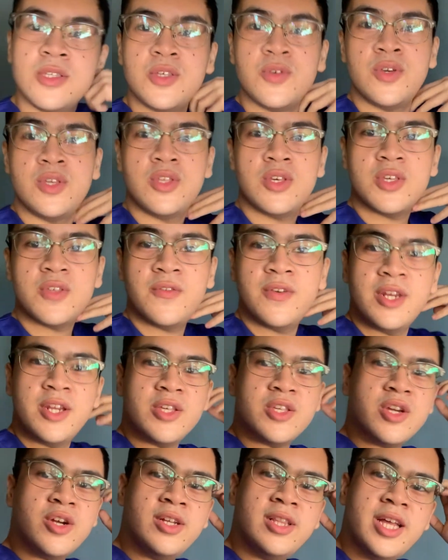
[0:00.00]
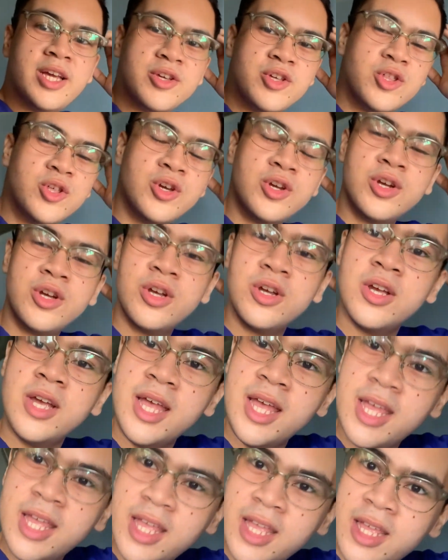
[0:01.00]
we just finished our lecture
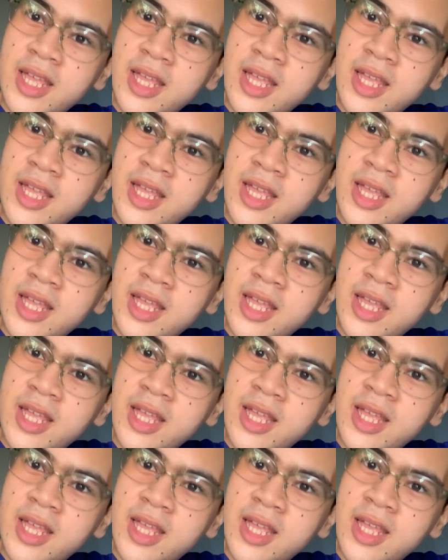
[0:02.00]
and